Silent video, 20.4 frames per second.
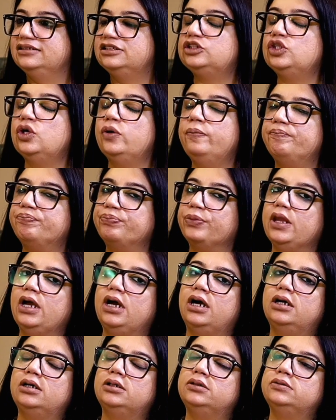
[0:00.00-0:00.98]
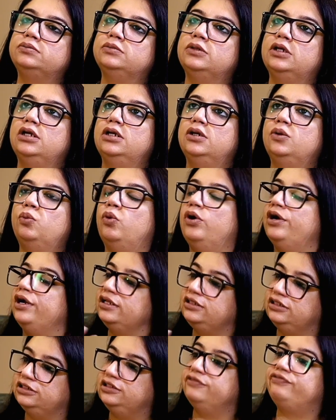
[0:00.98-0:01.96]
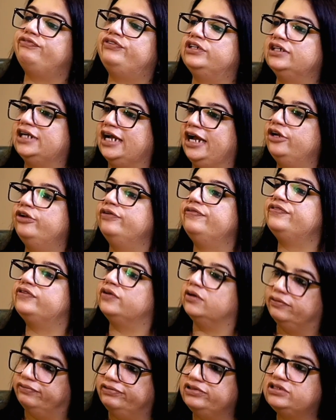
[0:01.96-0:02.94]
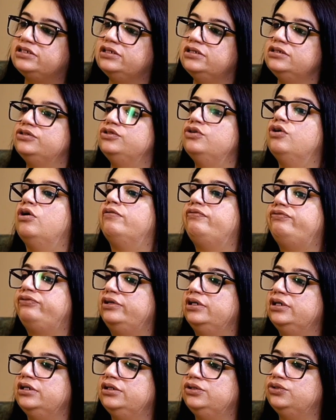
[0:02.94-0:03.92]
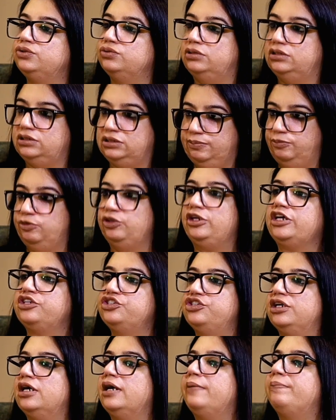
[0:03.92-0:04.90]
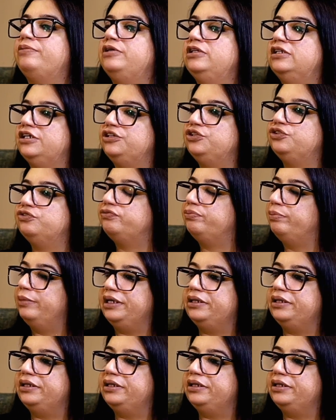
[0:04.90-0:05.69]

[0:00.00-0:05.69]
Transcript: So, what are the different kind of services you're offering into this production company that you've